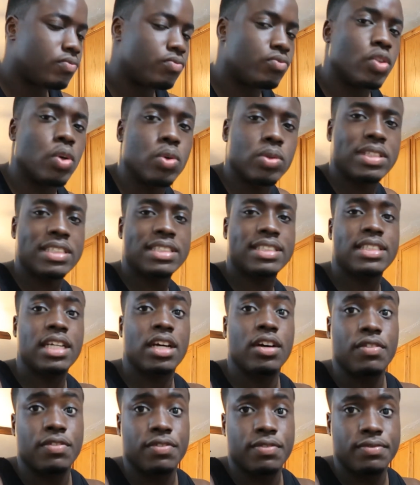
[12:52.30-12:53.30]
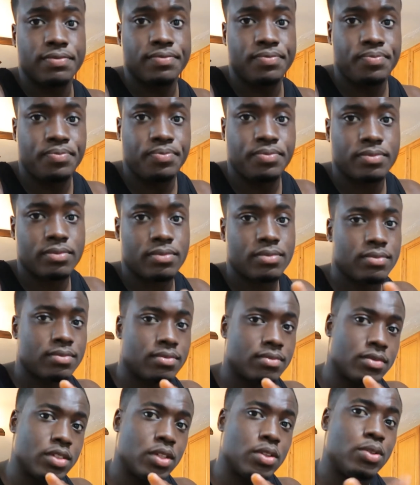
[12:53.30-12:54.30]
Note to self.
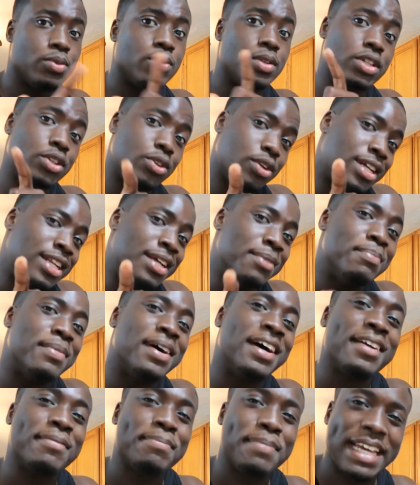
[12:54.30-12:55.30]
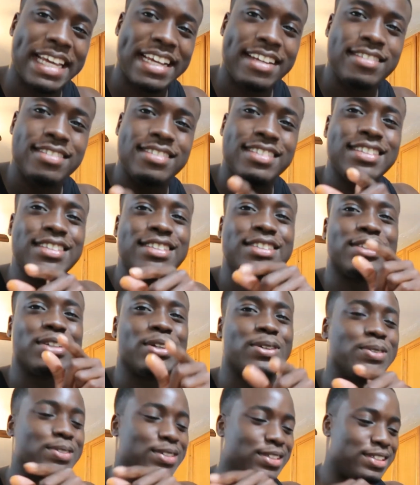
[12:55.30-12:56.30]
When doing a mukbang,
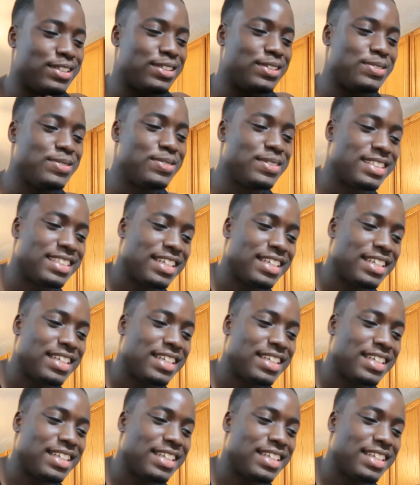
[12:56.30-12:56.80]
don't use